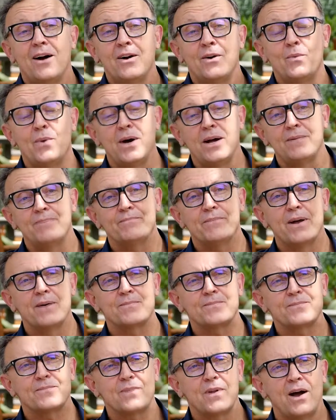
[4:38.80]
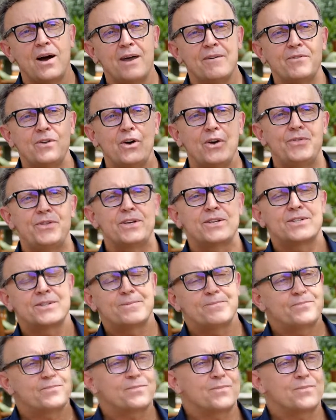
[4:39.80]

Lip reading: Well, I've got this